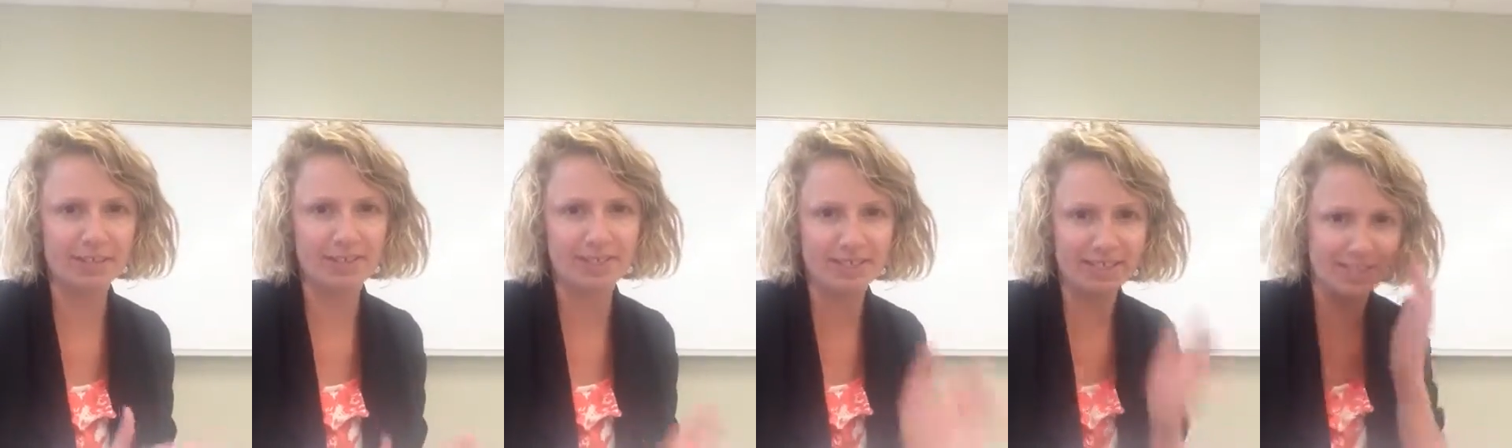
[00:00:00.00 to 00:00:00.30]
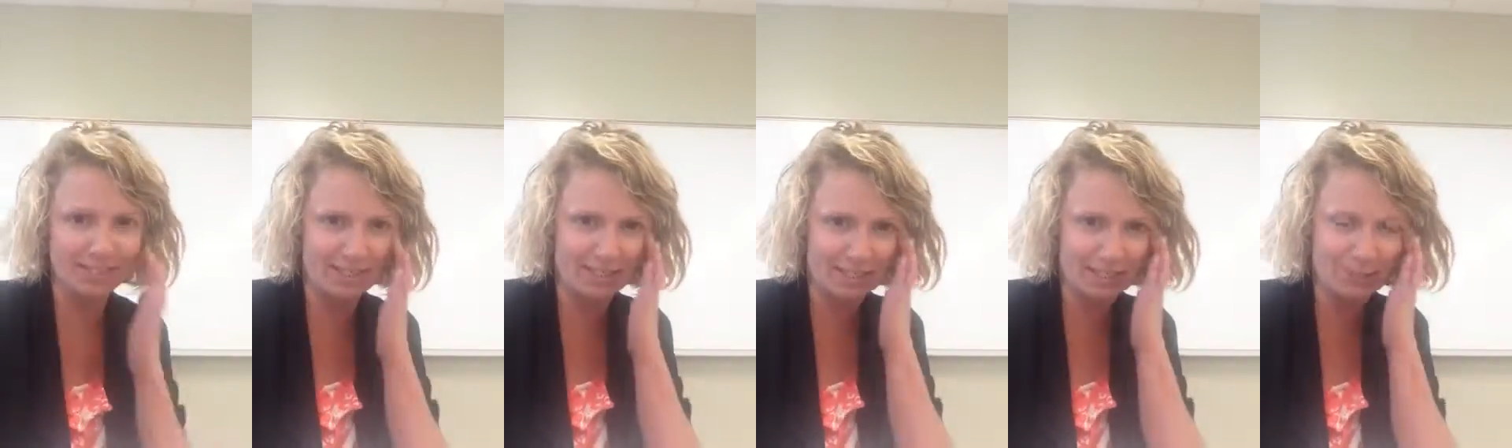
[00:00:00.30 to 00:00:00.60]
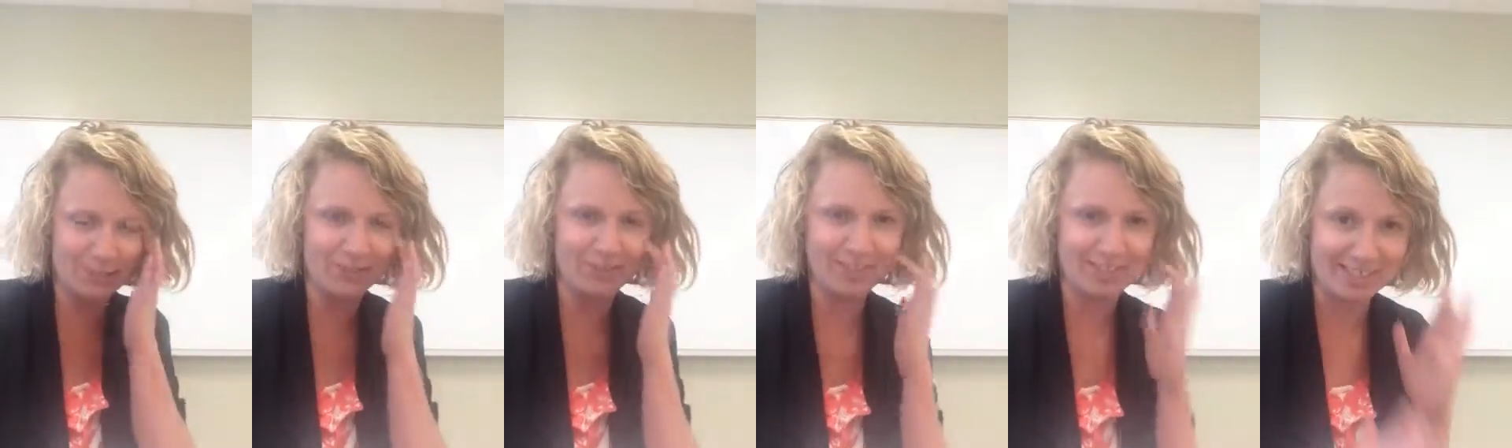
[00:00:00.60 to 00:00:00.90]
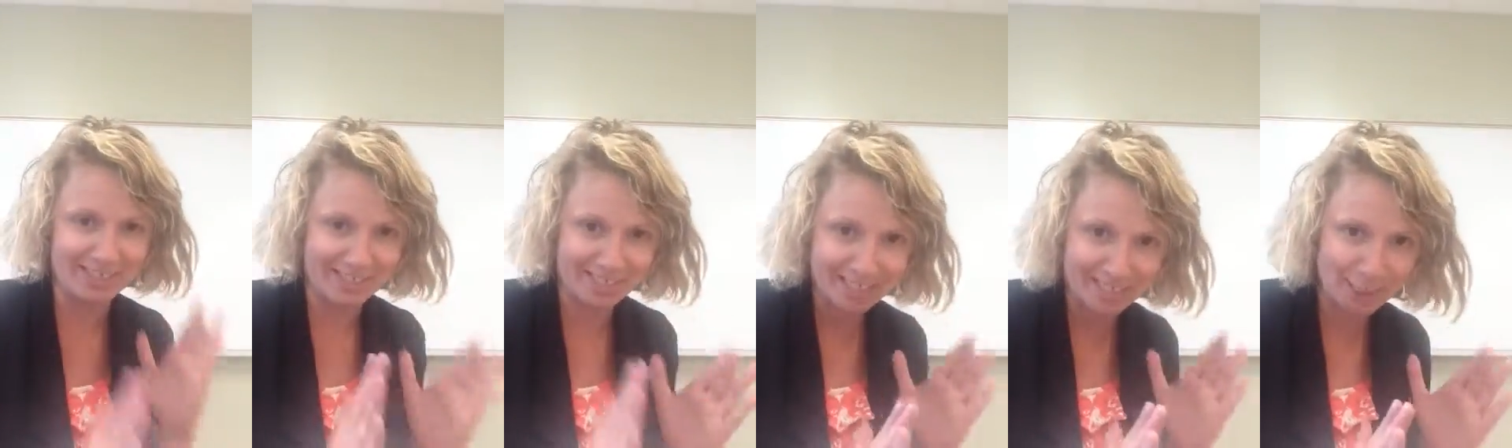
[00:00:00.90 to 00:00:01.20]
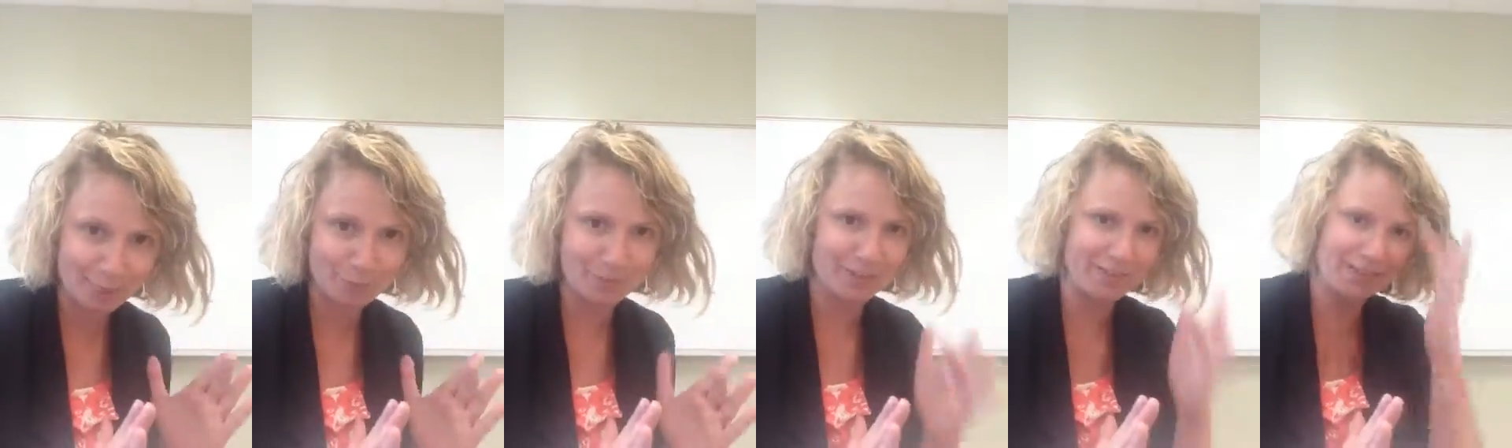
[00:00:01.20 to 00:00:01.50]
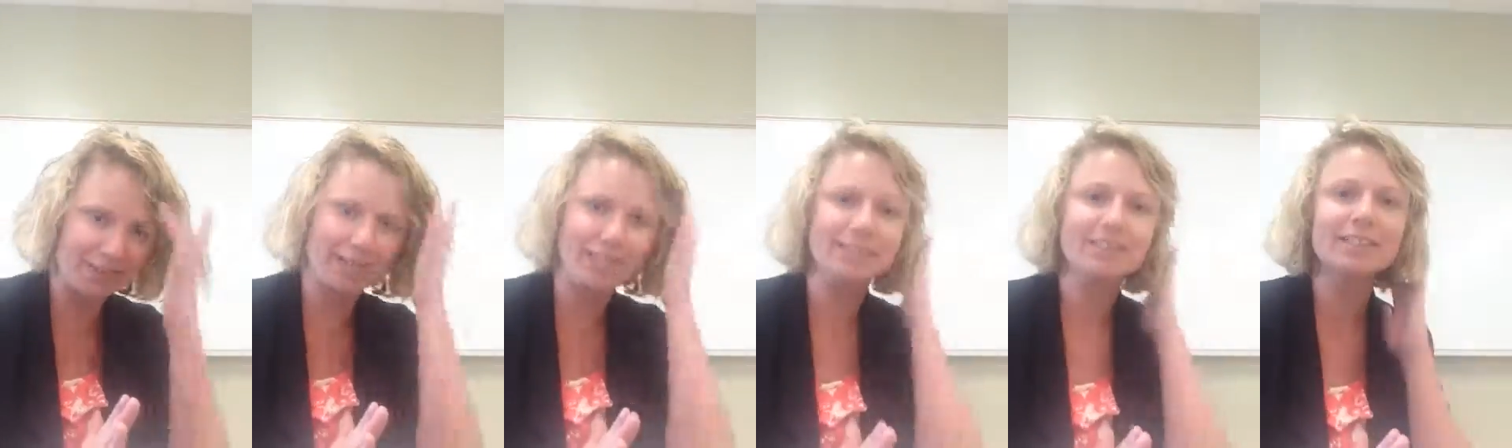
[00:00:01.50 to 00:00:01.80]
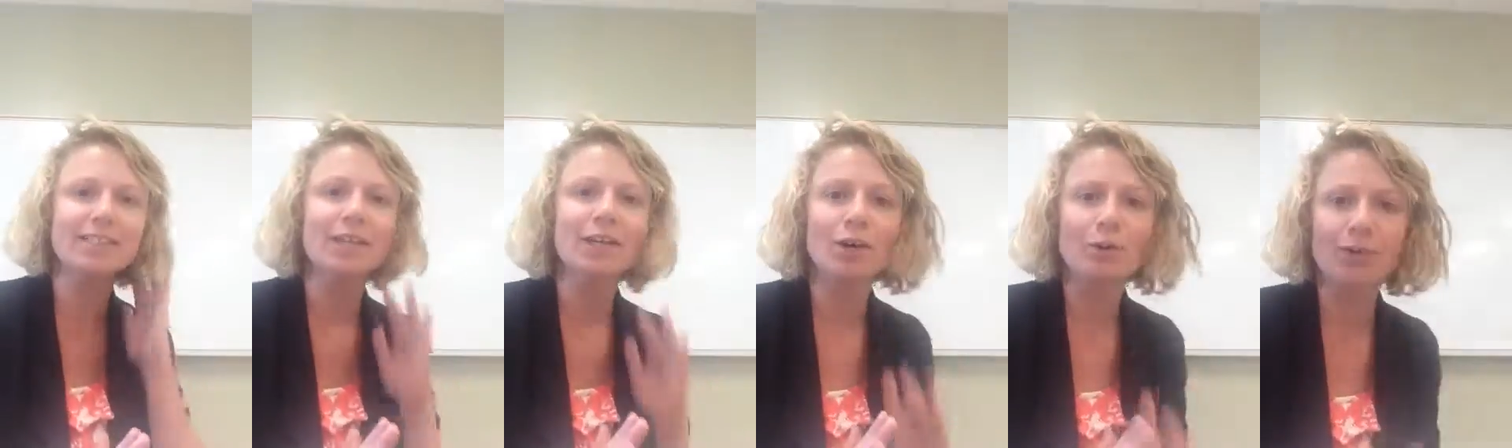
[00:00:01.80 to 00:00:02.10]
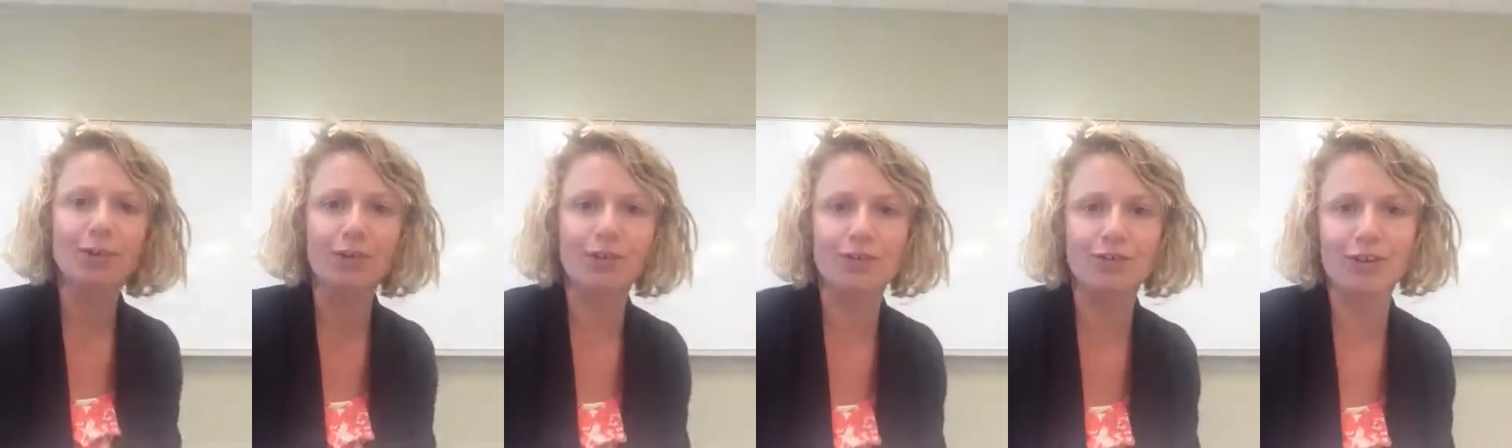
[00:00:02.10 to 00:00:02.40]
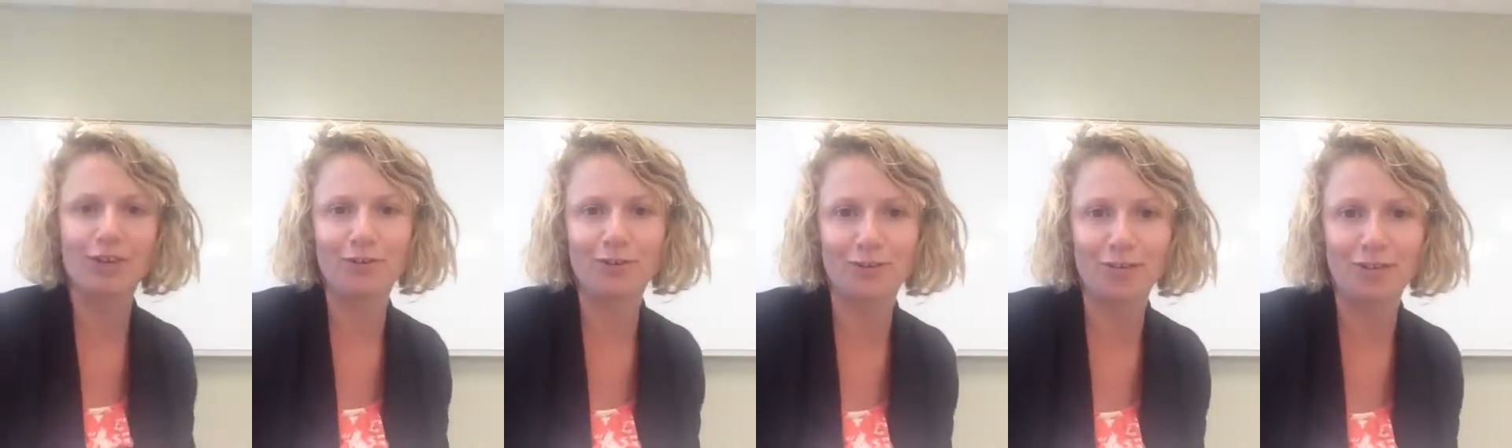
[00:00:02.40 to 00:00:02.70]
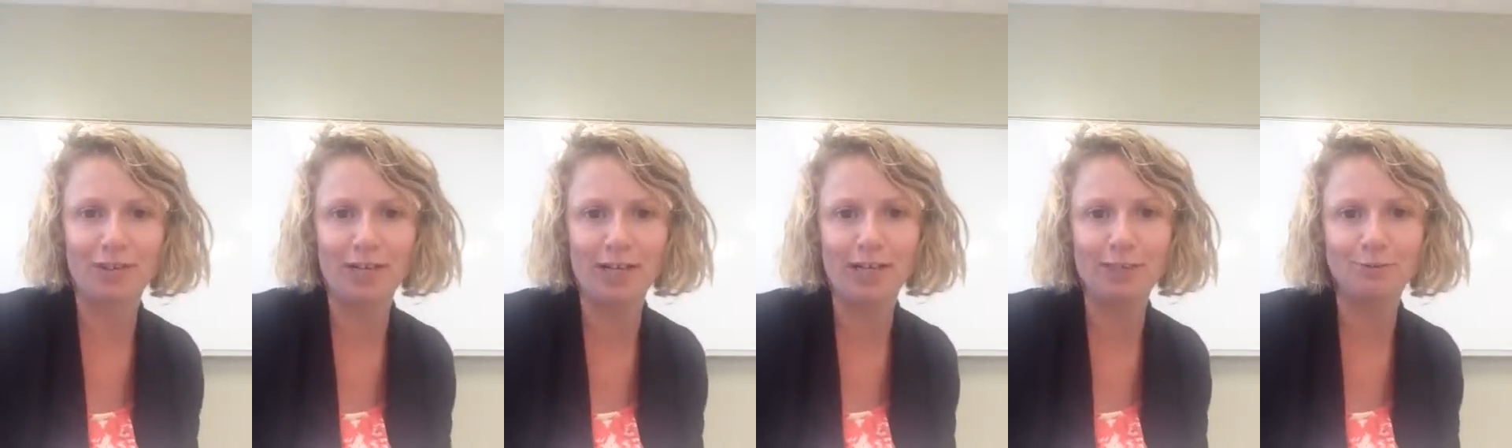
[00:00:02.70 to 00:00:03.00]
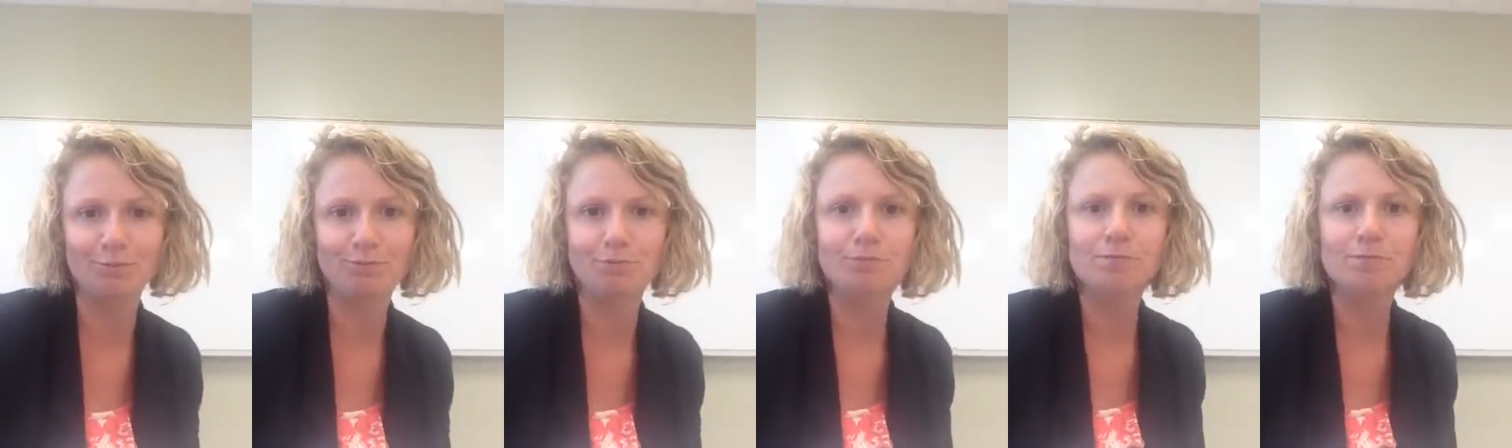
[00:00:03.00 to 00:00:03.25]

because 6 is going to be just a teeny bit tight with our schedule tonight.